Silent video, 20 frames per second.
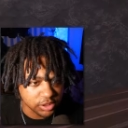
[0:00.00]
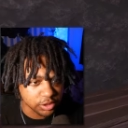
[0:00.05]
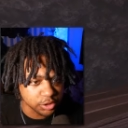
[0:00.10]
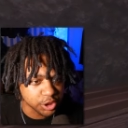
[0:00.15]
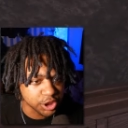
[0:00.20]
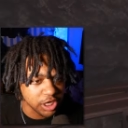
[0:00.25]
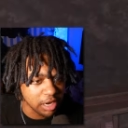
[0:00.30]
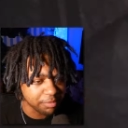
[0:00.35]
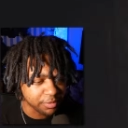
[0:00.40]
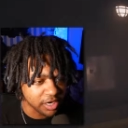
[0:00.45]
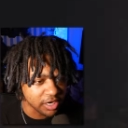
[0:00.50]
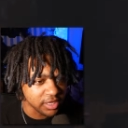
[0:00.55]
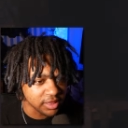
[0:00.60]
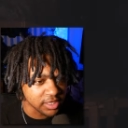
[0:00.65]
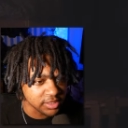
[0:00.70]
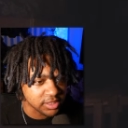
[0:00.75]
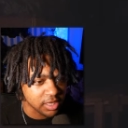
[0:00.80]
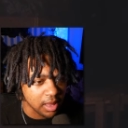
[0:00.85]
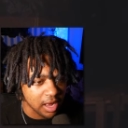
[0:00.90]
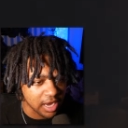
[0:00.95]
something in
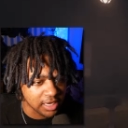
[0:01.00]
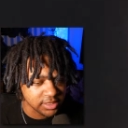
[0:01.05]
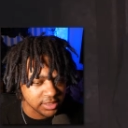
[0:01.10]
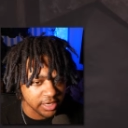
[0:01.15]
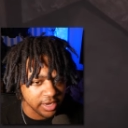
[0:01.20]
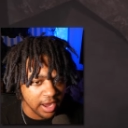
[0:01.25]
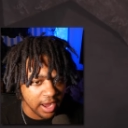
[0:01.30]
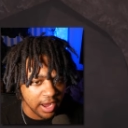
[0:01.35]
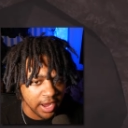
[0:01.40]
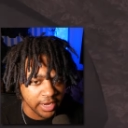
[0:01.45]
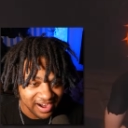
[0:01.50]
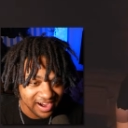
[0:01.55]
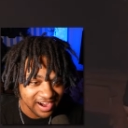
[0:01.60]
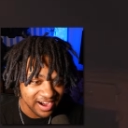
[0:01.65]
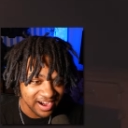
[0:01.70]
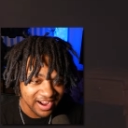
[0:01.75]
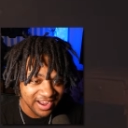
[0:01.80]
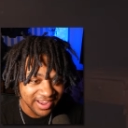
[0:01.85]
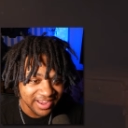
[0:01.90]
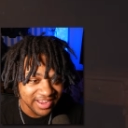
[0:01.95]
this I closet,
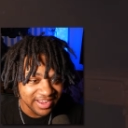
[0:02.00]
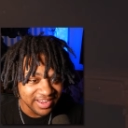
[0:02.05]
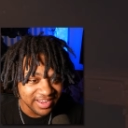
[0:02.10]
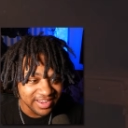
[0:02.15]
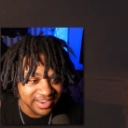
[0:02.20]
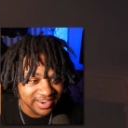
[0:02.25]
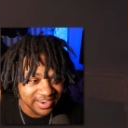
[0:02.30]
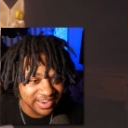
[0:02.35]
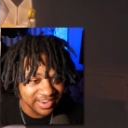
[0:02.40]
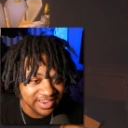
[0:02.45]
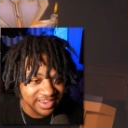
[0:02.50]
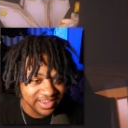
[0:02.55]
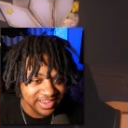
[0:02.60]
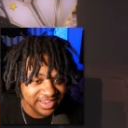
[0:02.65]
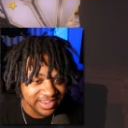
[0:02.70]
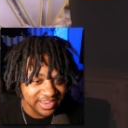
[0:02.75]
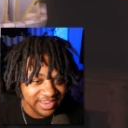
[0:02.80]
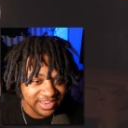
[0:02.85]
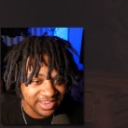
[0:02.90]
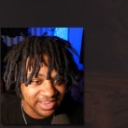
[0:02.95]
guys. Wait, I, what do you
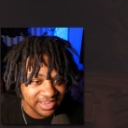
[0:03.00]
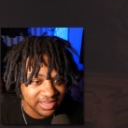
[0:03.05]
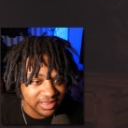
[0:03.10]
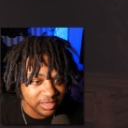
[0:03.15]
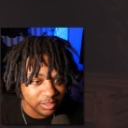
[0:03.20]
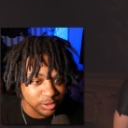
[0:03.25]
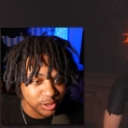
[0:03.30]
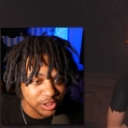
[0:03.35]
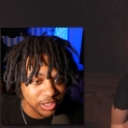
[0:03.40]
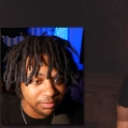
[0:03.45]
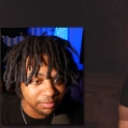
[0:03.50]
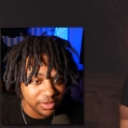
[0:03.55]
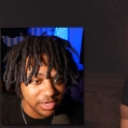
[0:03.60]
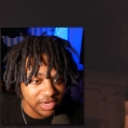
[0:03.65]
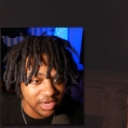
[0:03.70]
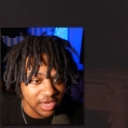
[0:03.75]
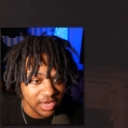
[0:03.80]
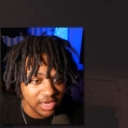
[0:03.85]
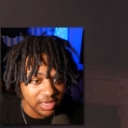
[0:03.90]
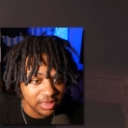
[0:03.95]
mean? What do you there's mean? There's something,
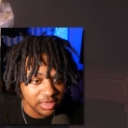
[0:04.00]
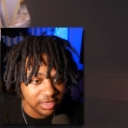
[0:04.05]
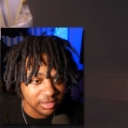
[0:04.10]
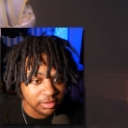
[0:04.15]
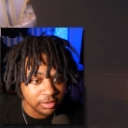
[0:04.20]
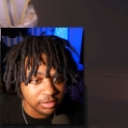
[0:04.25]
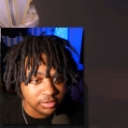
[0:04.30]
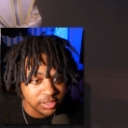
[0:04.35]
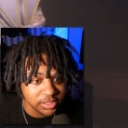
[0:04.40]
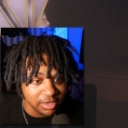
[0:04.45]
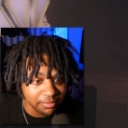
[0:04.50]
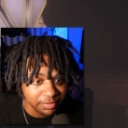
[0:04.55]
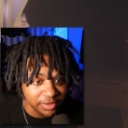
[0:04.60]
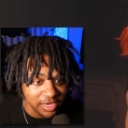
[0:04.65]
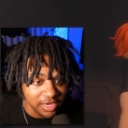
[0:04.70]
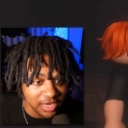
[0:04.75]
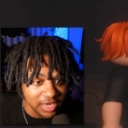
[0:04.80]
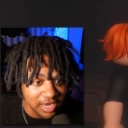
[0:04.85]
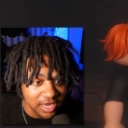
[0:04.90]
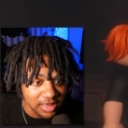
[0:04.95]
something in, in this closet. There's
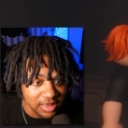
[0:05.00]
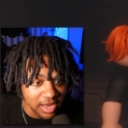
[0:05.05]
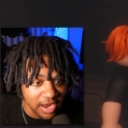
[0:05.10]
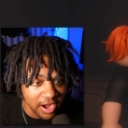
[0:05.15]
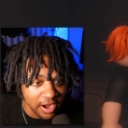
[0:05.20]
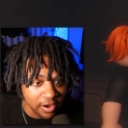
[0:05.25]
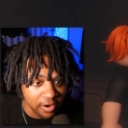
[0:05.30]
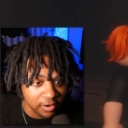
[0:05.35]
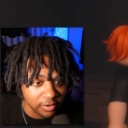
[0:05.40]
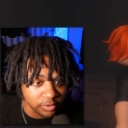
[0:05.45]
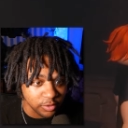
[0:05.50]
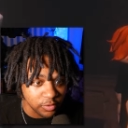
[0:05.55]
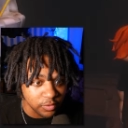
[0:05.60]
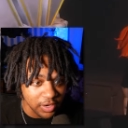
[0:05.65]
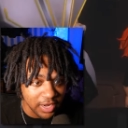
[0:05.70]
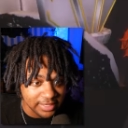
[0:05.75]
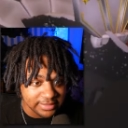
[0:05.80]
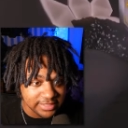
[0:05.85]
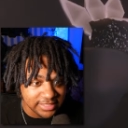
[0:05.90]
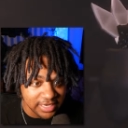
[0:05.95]
something in there. Do you
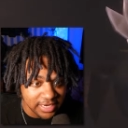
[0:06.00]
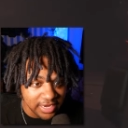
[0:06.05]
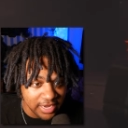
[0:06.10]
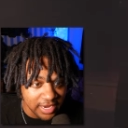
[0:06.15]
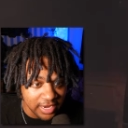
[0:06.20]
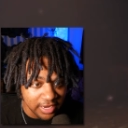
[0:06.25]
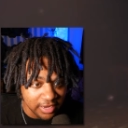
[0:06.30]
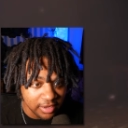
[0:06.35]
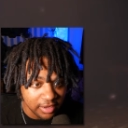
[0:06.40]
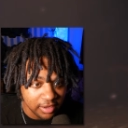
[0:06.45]
not see it?